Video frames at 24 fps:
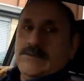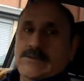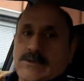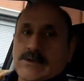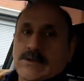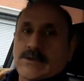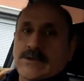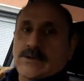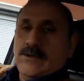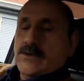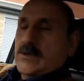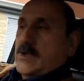
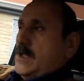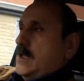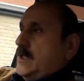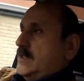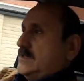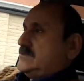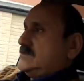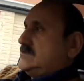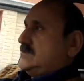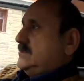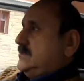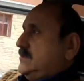So
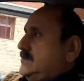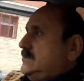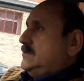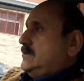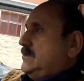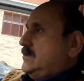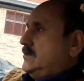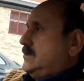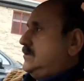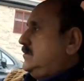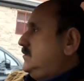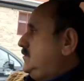I'll see you.
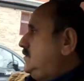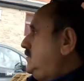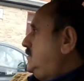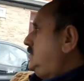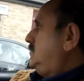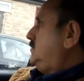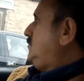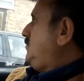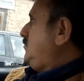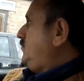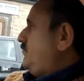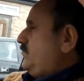
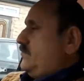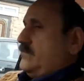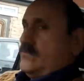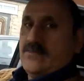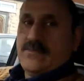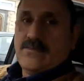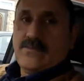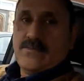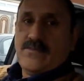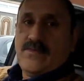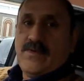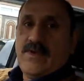You're
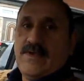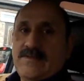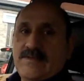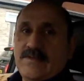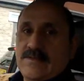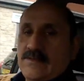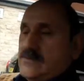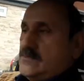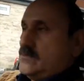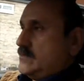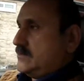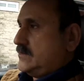
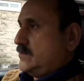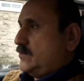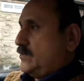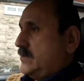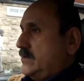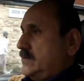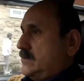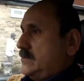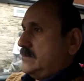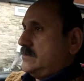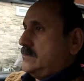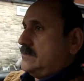facing towards the
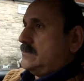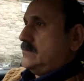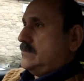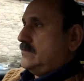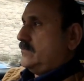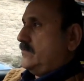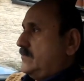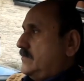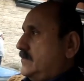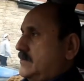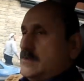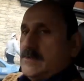window,
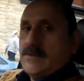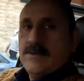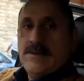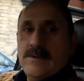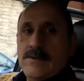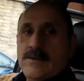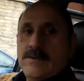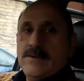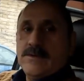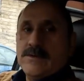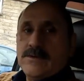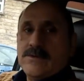
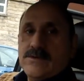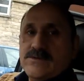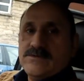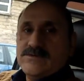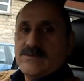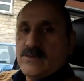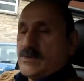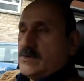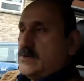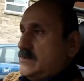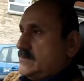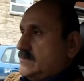
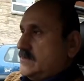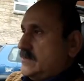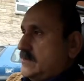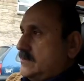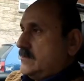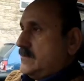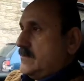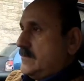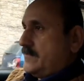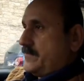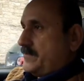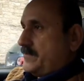son.